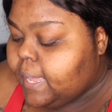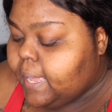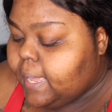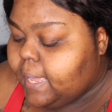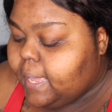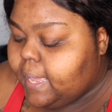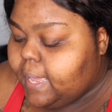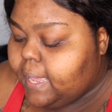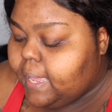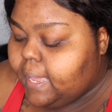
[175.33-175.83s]

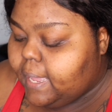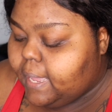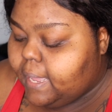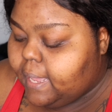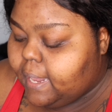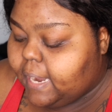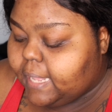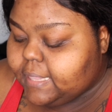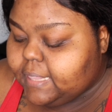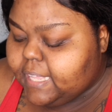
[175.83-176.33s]

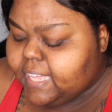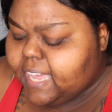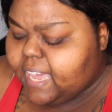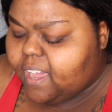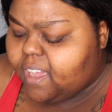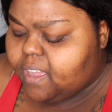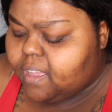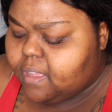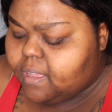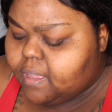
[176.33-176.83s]
And I think
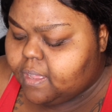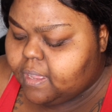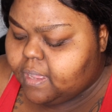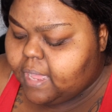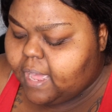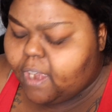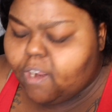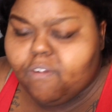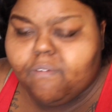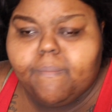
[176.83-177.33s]
I
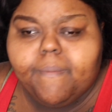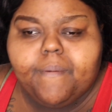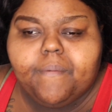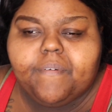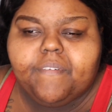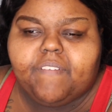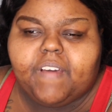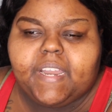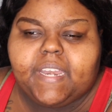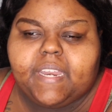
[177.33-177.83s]
don't
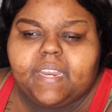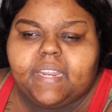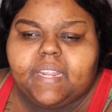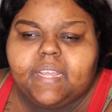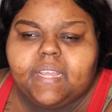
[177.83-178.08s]
remember if